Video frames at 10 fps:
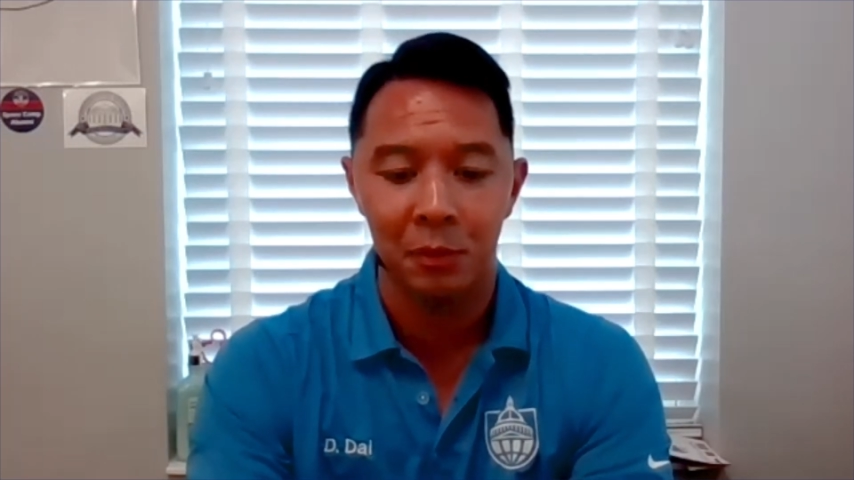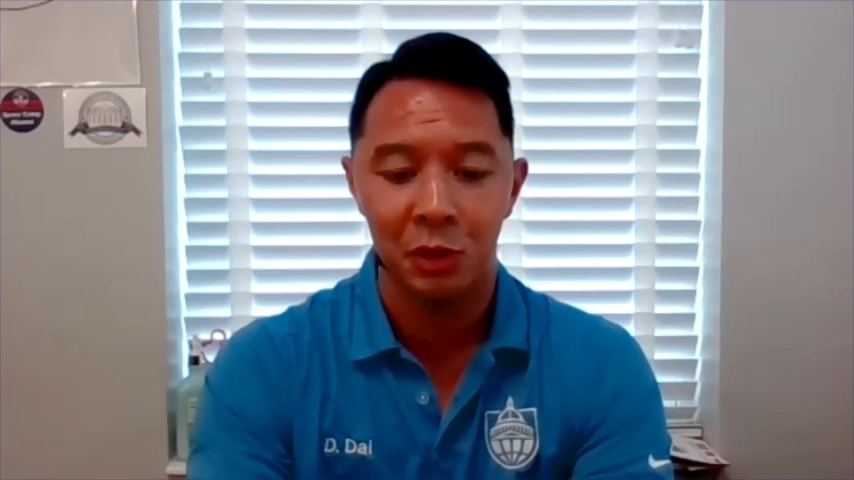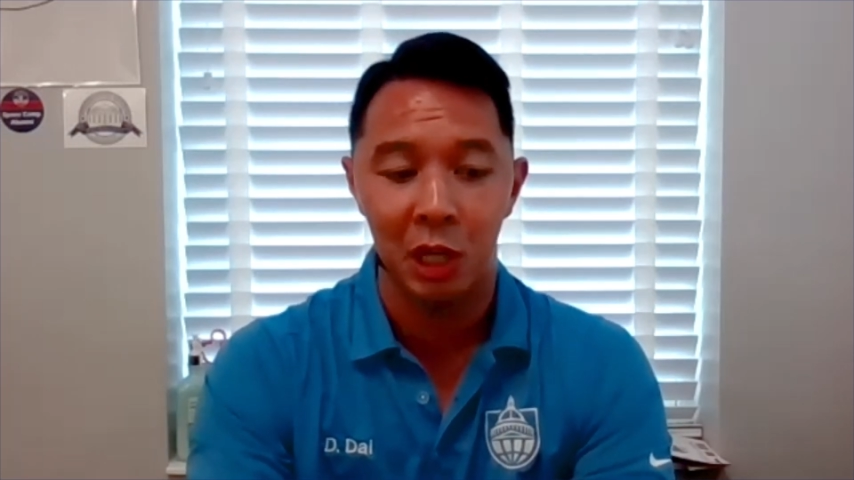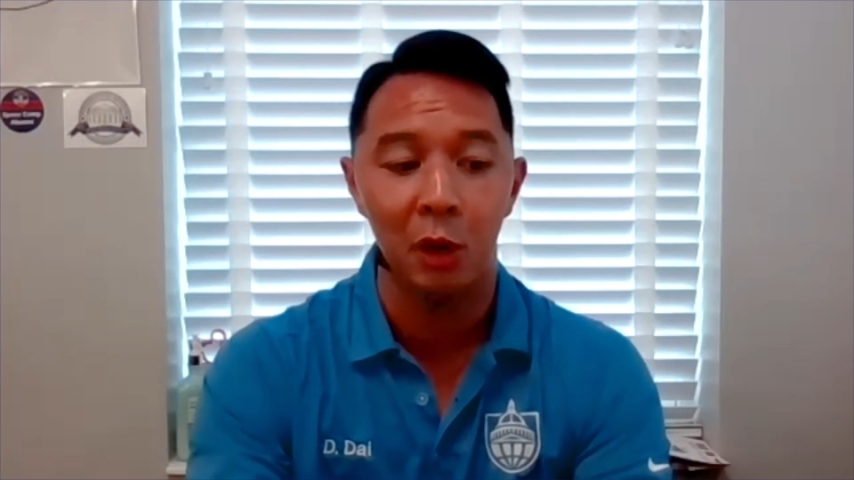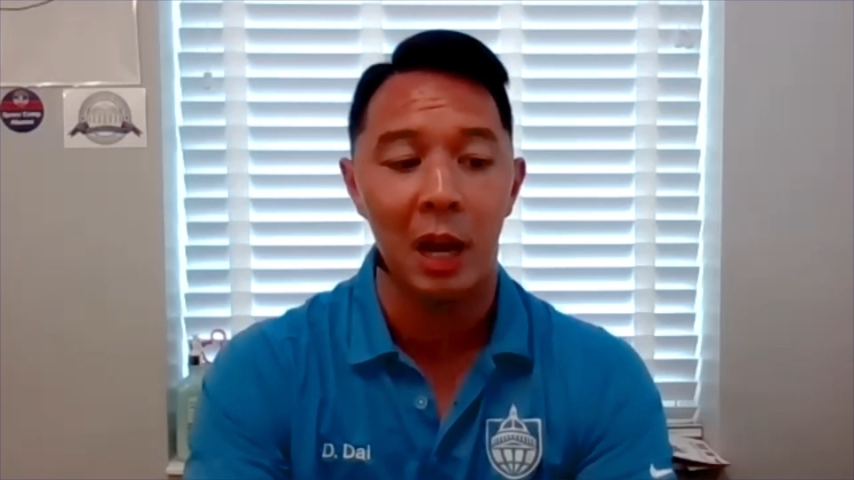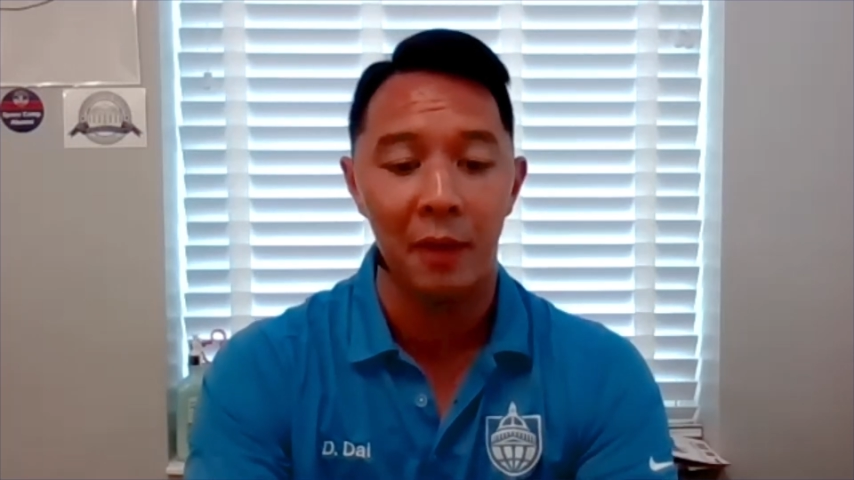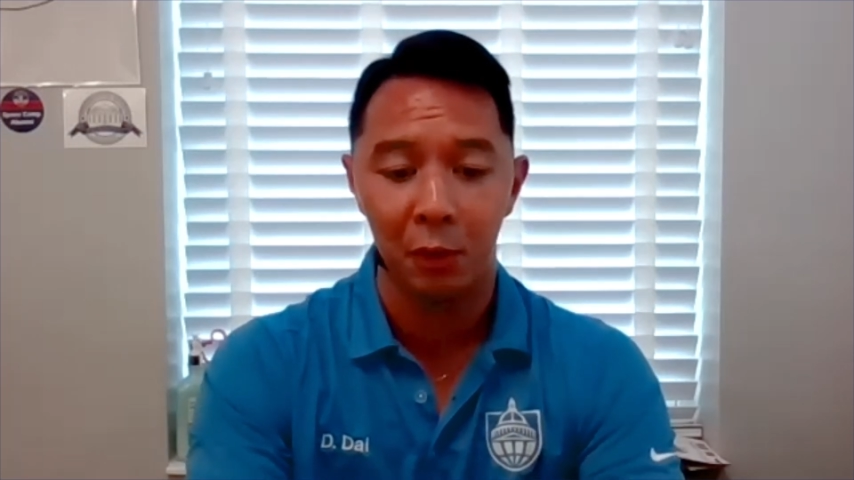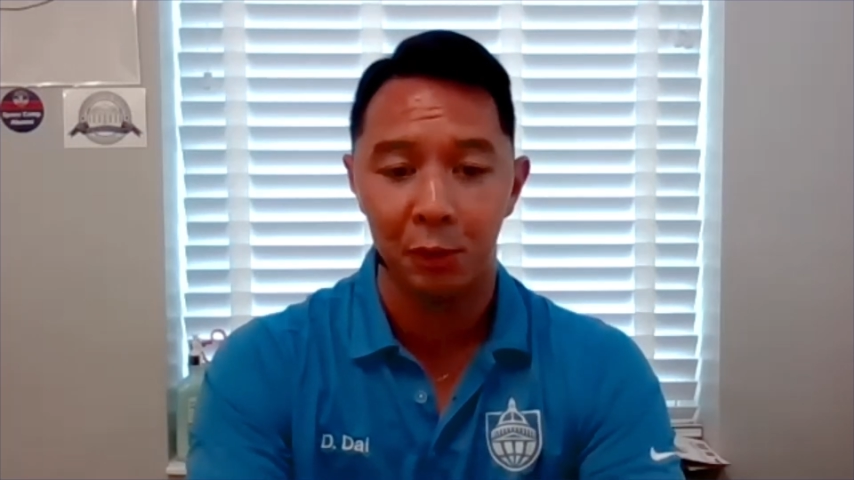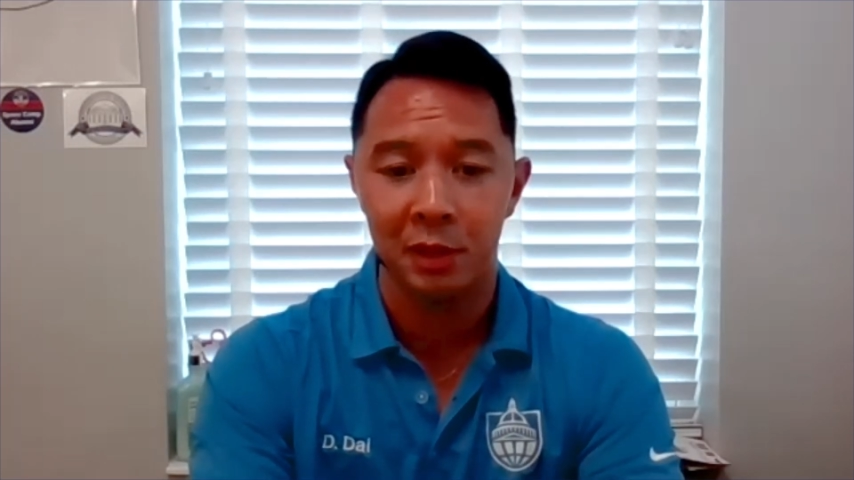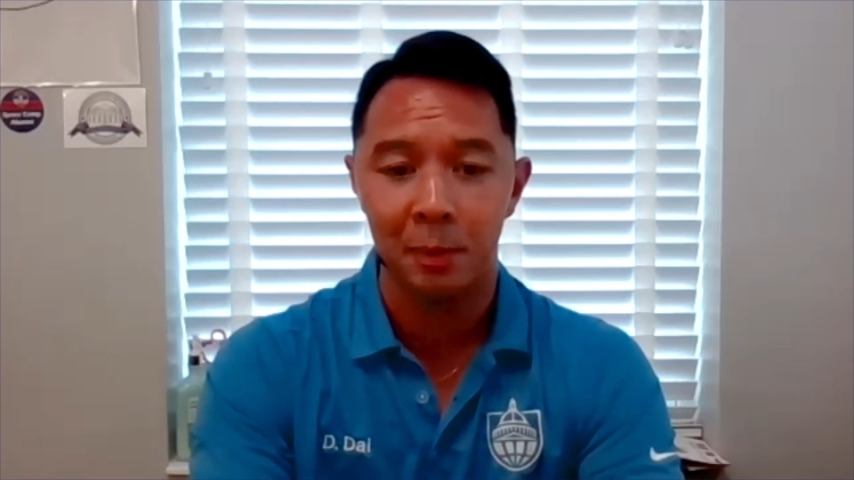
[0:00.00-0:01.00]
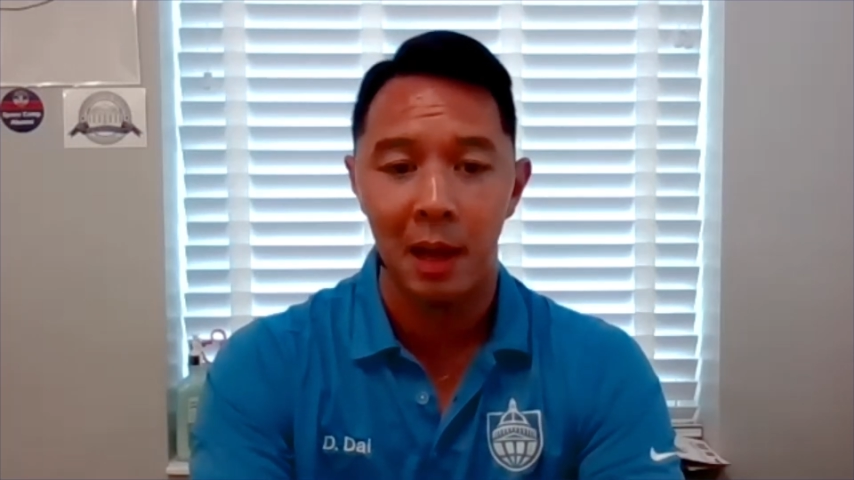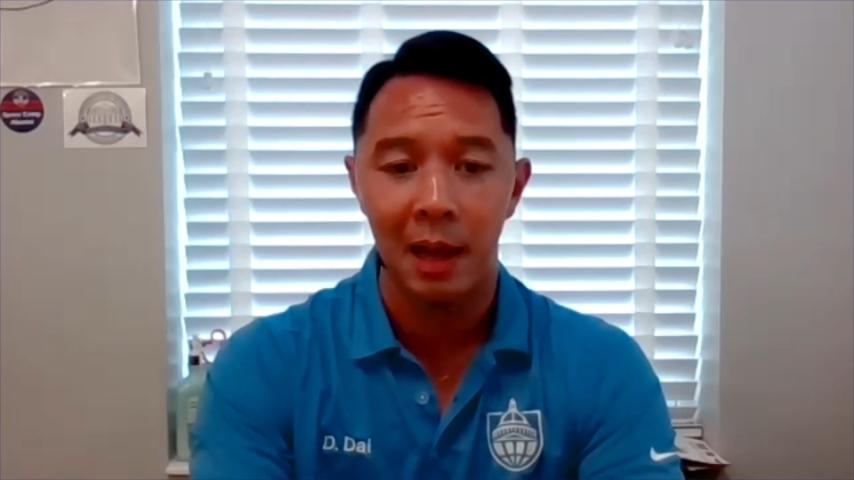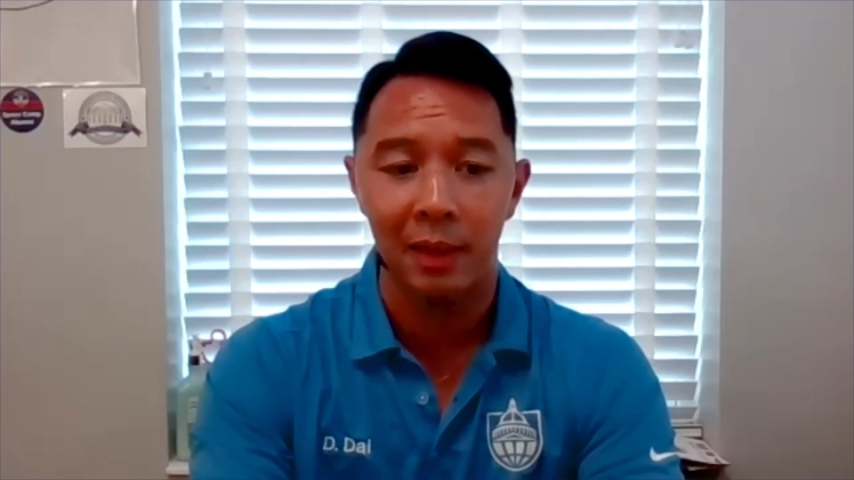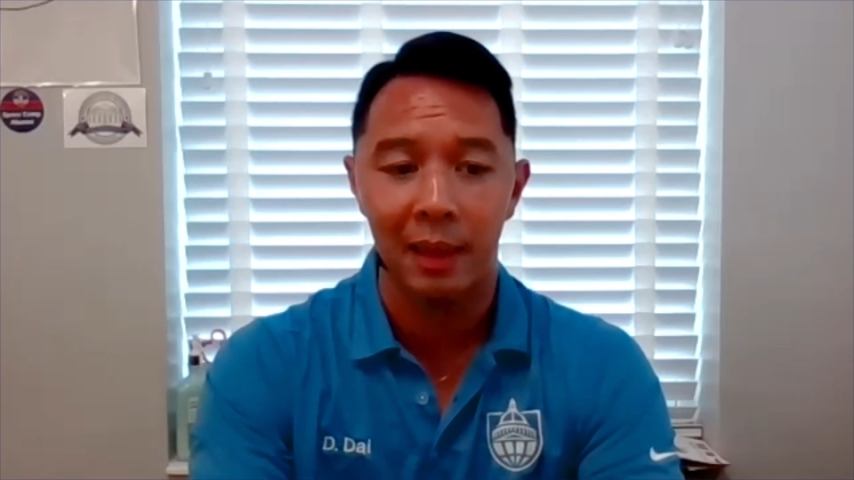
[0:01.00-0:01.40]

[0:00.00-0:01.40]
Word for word: geographical spot,